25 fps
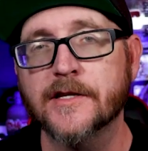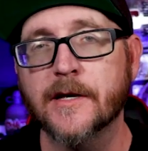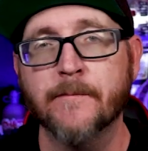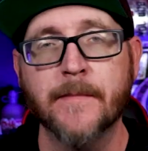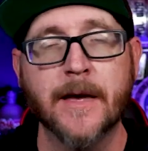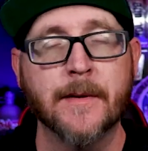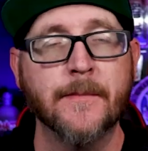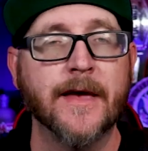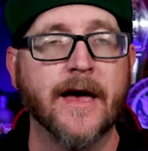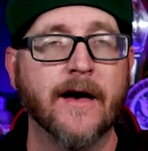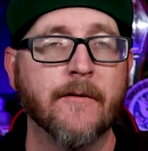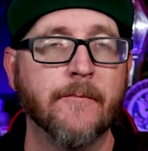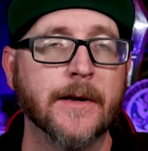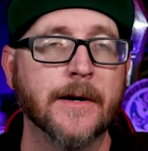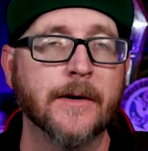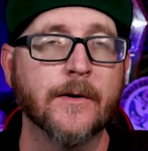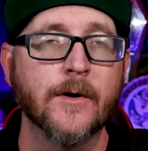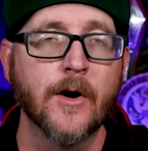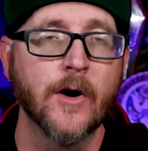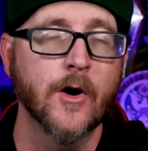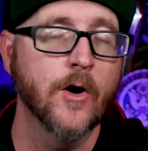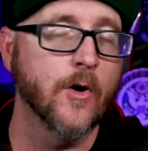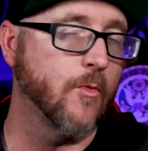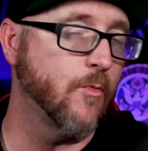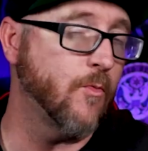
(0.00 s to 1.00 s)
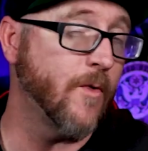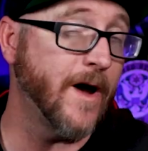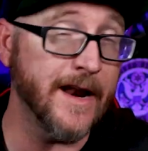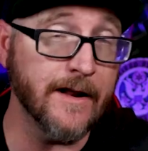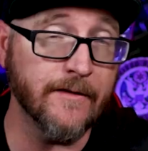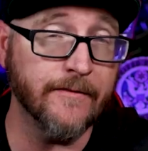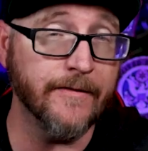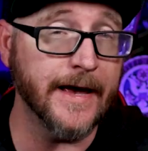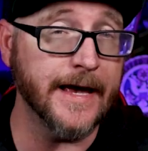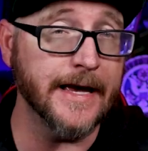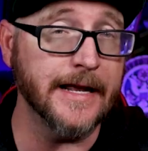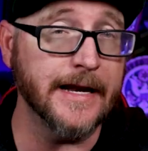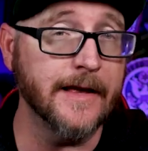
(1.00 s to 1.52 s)
that maybe have been
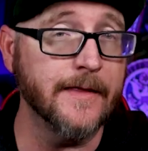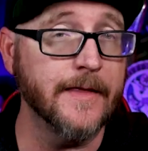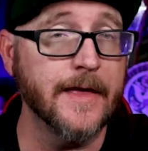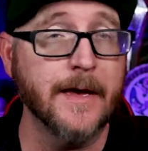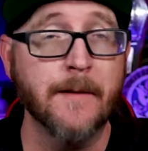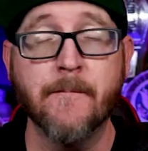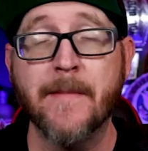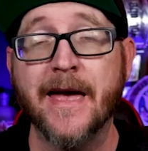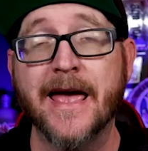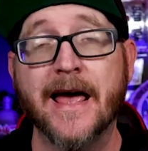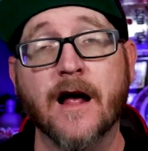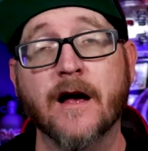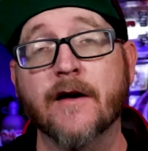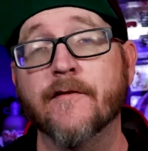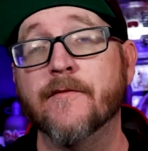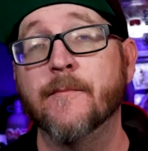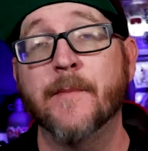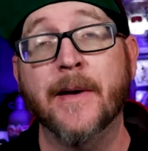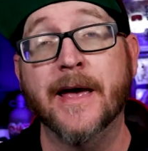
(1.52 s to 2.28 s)
renovated, they may not,